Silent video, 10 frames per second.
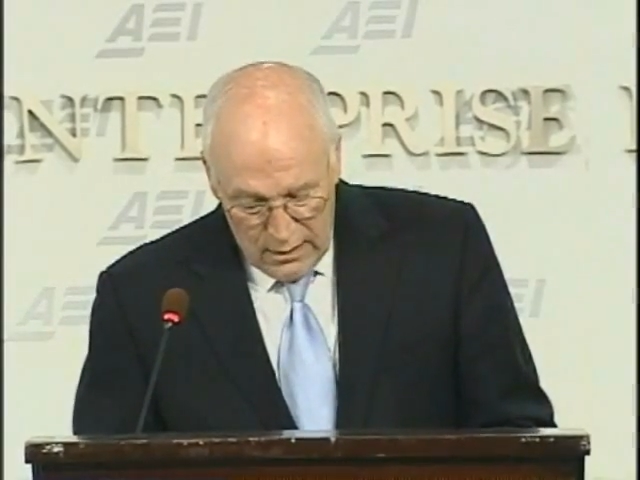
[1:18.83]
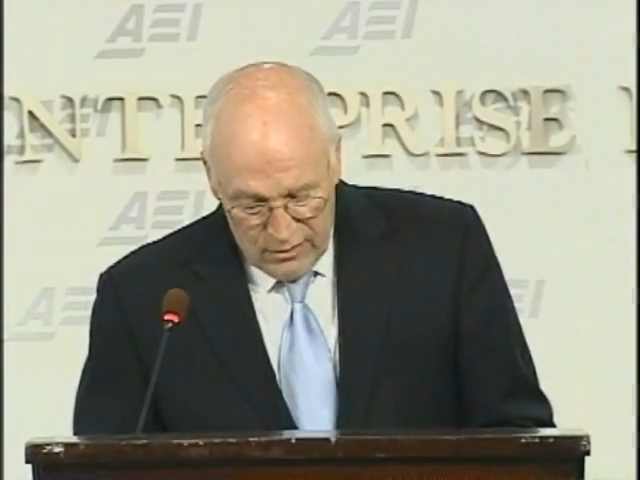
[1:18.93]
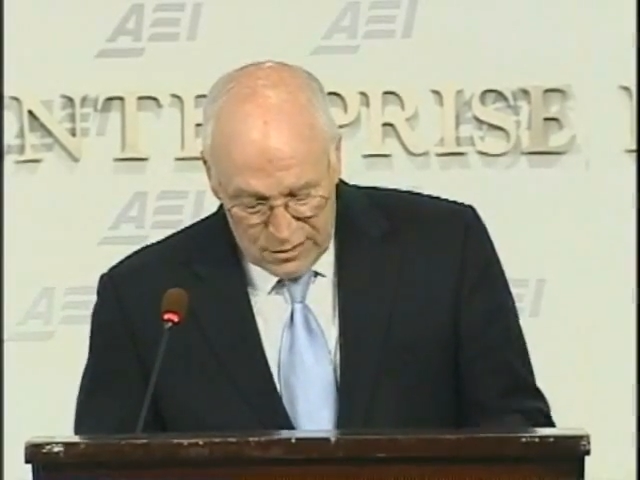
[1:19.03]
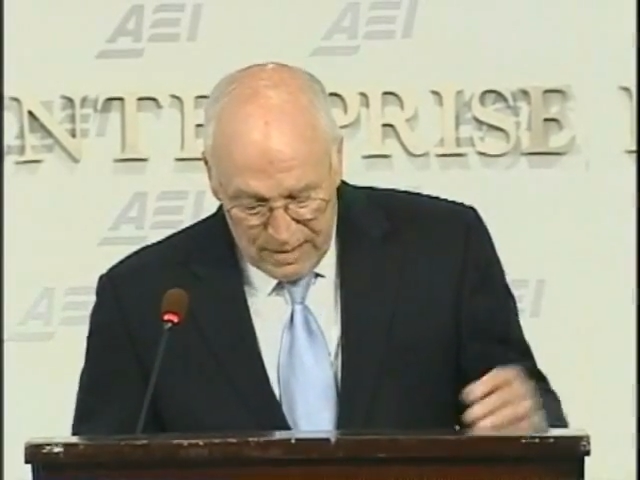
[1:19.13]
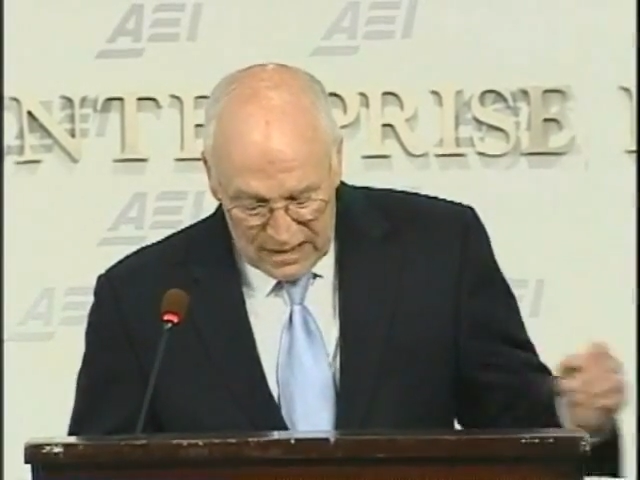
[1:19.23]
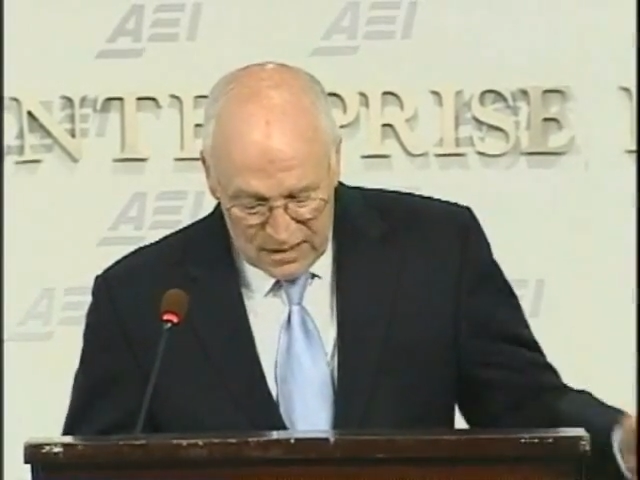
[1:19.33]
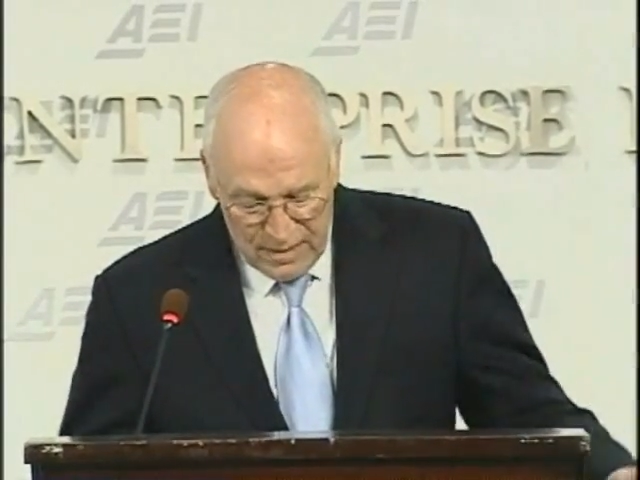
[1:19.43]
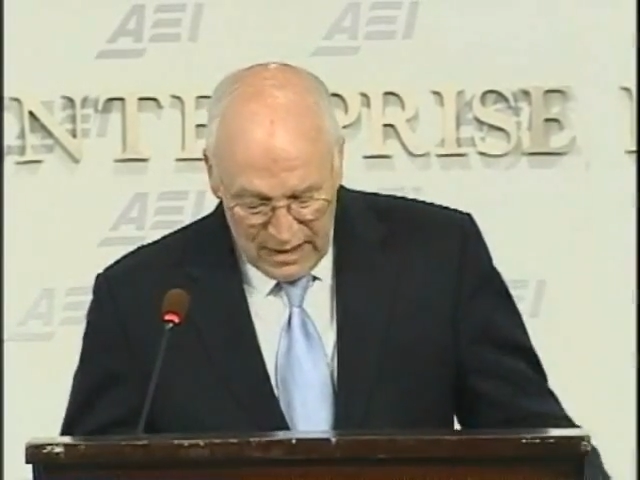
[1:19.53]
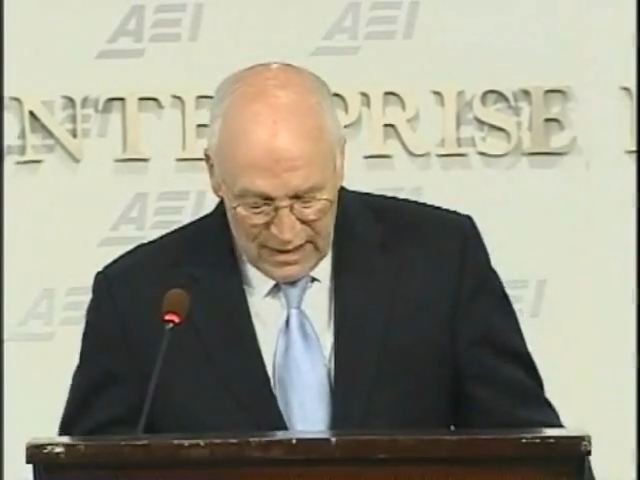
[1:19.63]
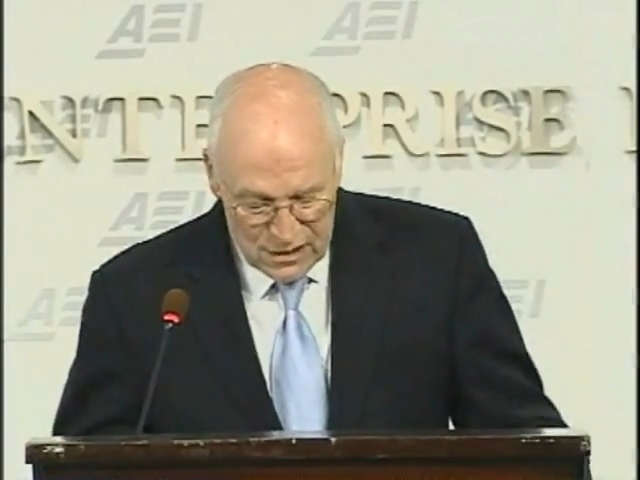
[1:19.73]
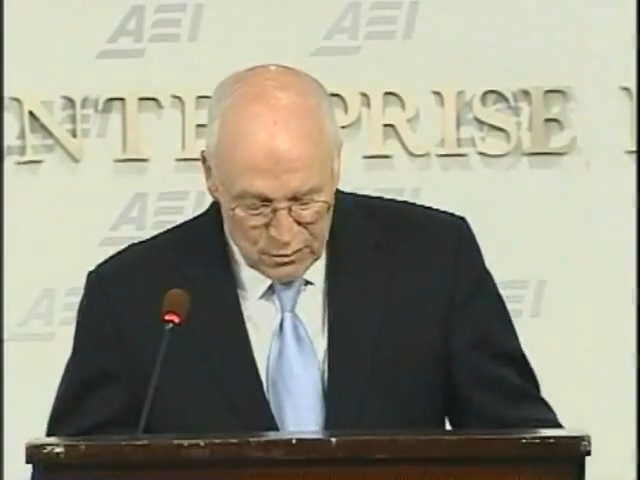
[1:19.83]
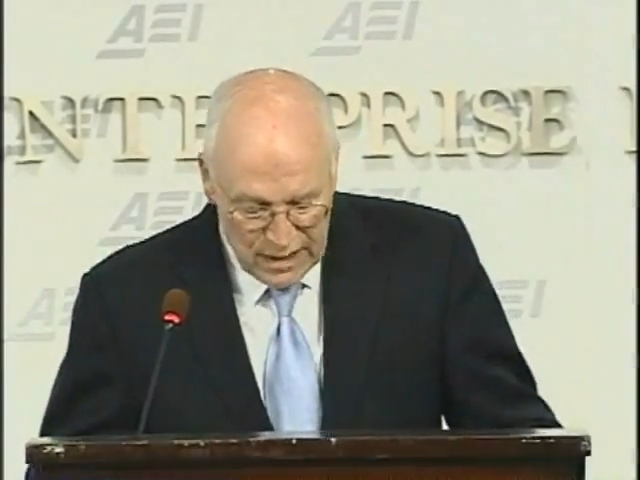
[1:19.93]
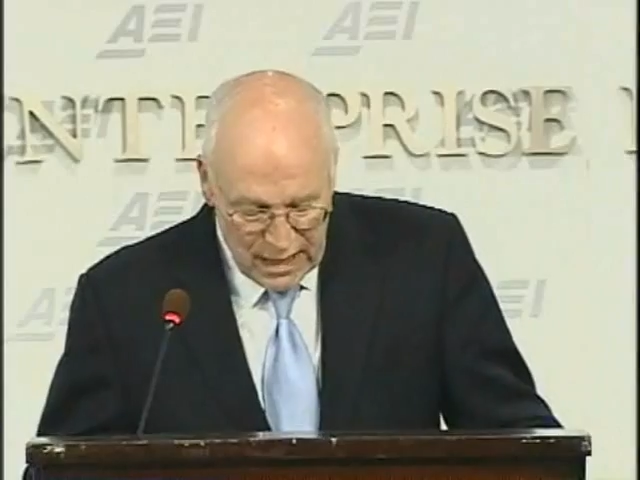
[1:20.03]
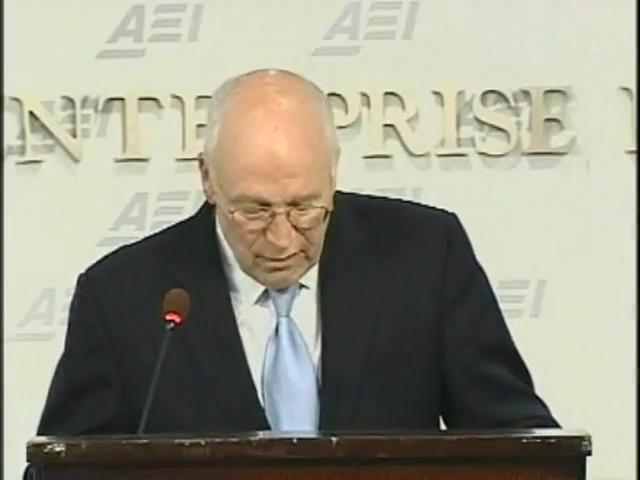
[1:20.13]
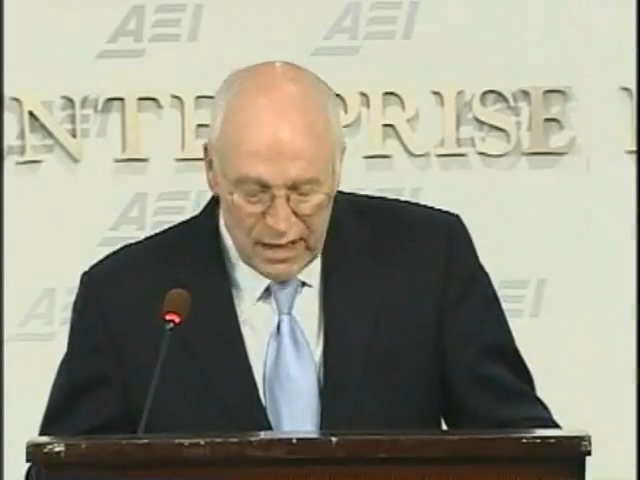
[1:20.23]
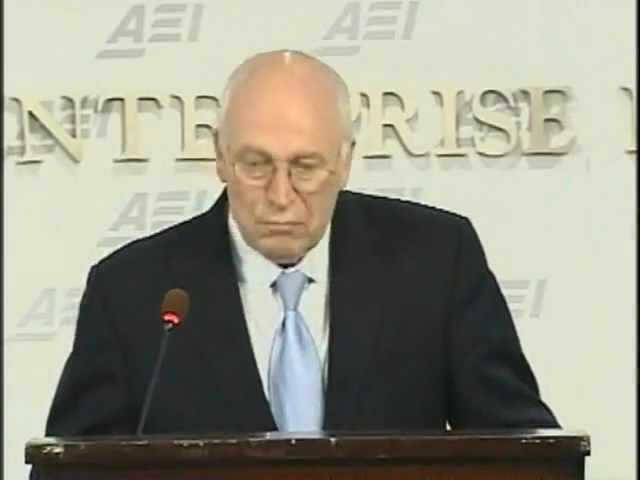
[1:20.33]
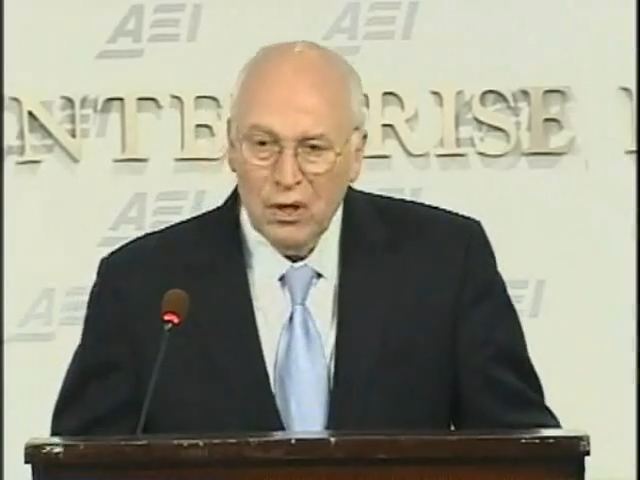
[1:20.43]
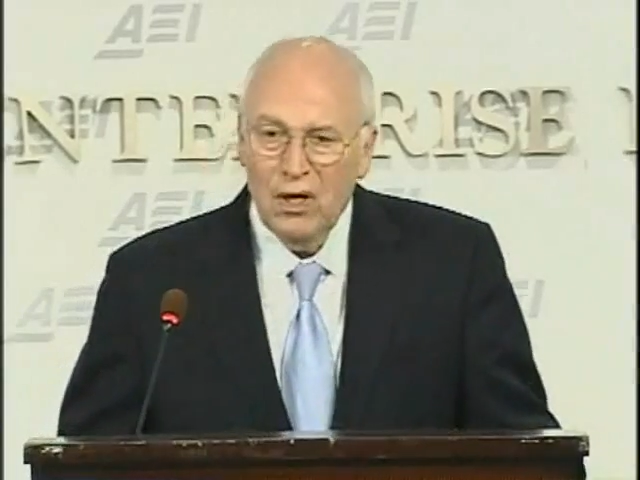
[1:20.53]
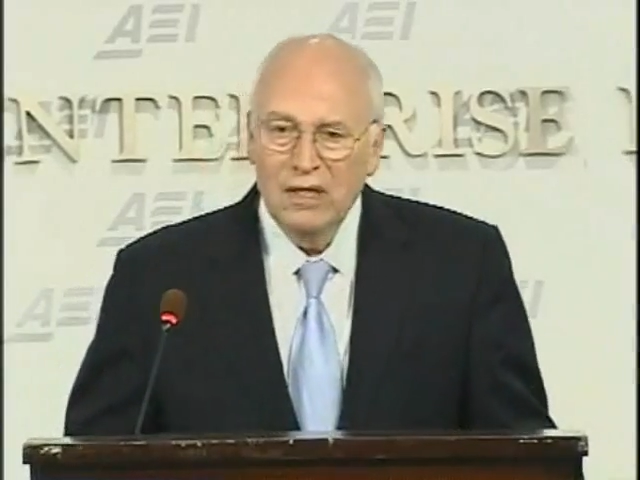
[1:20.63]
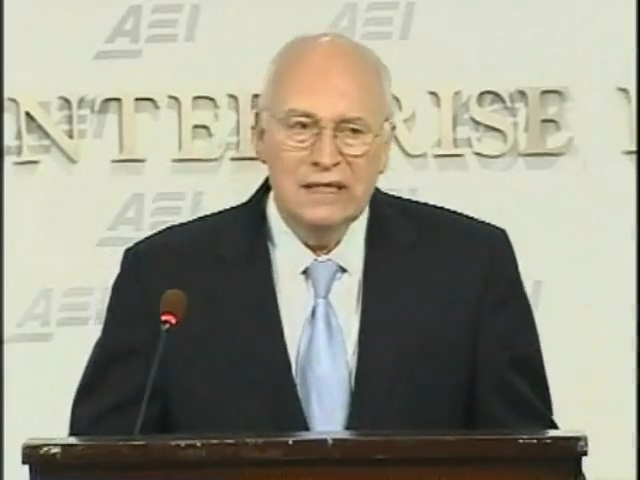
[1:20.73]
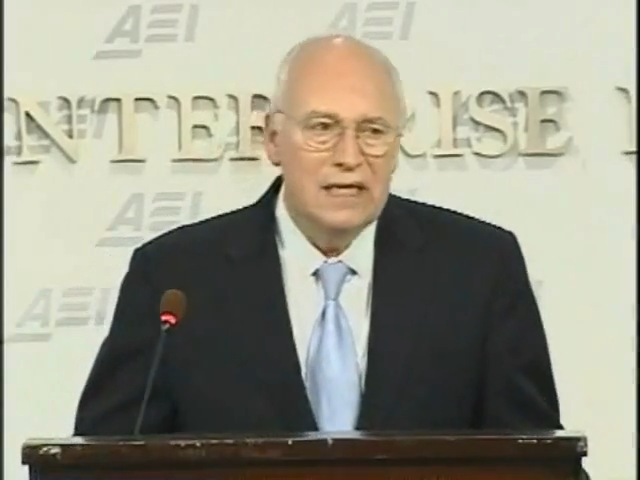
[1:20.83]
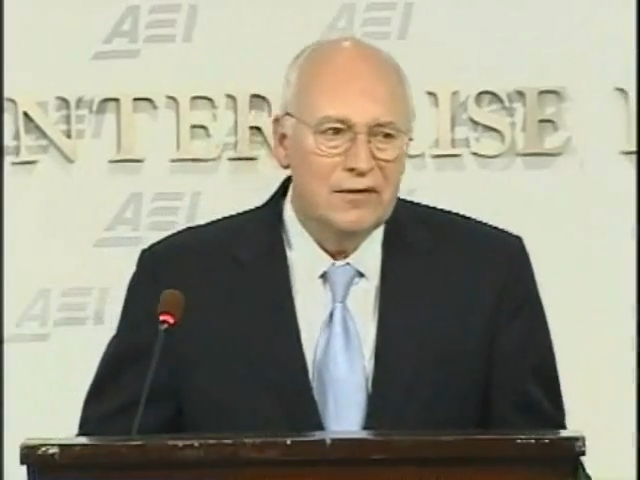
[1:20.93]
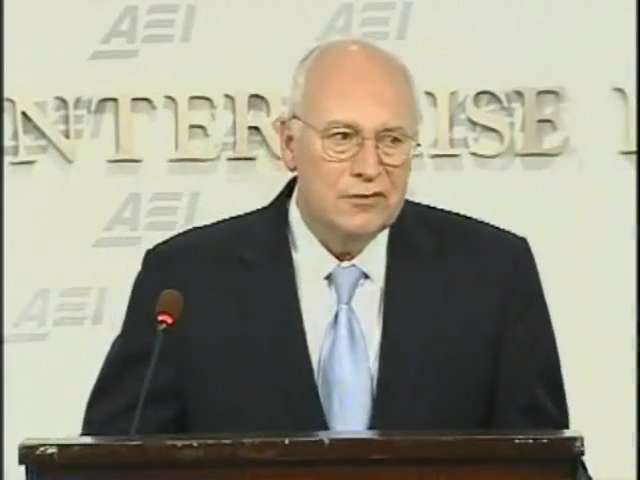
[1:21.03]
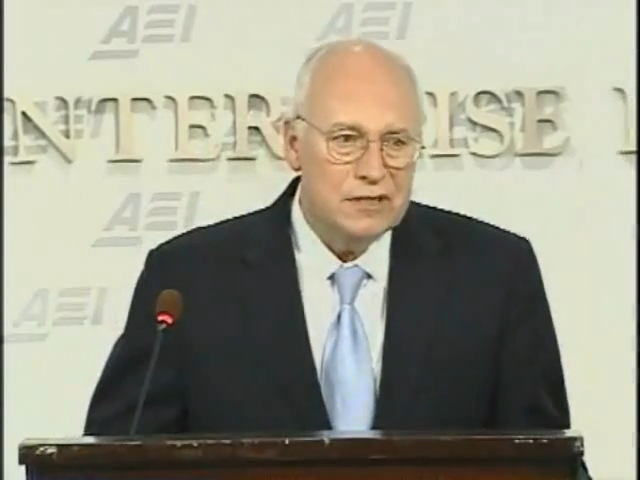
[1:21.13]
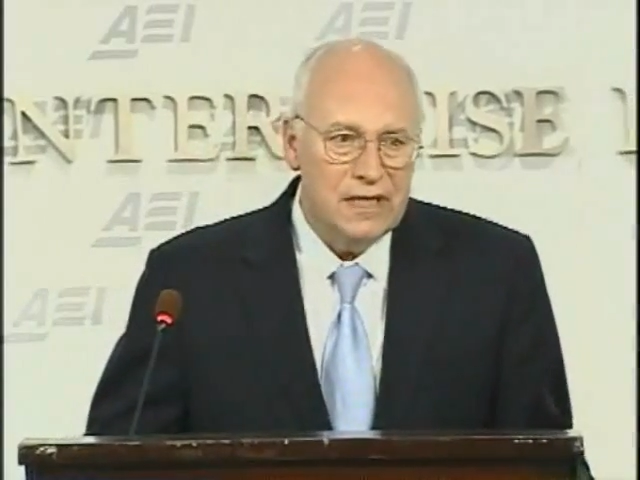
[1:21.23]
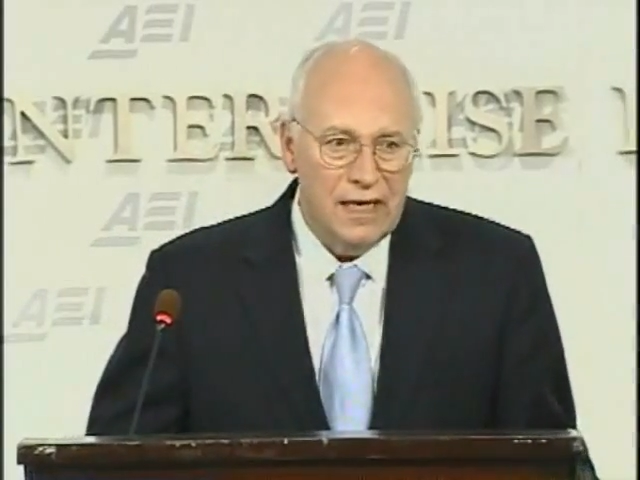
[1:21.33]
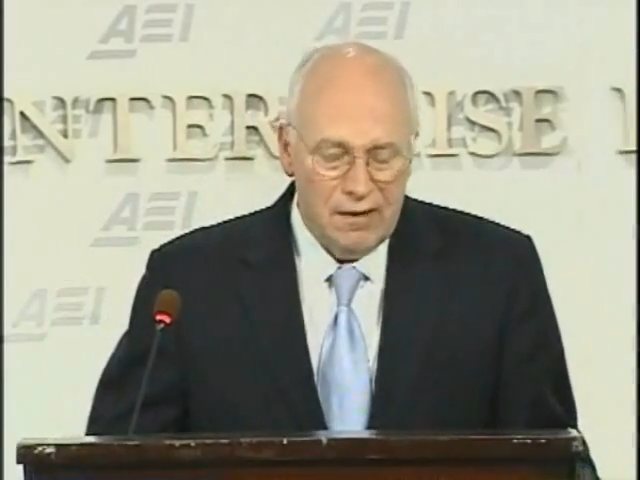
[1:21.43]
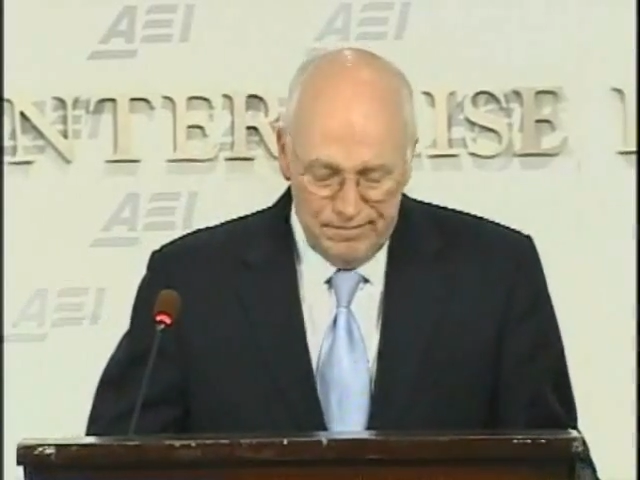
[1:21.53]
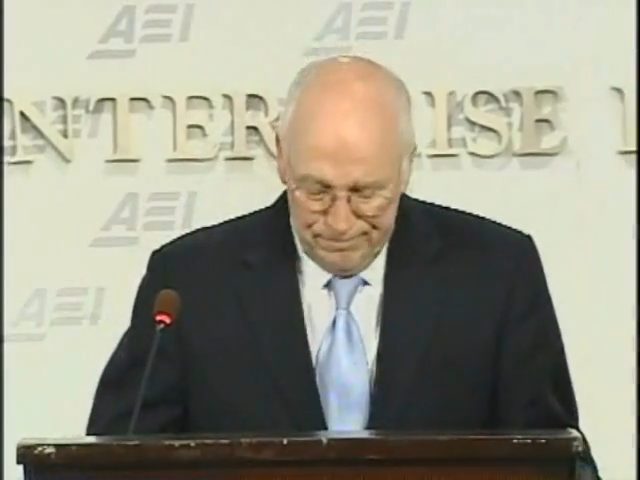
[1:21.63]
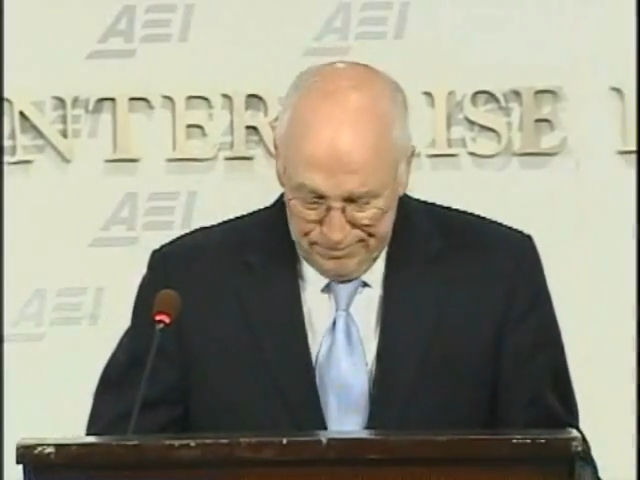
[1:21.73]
The responsibilities we carried belong to others now.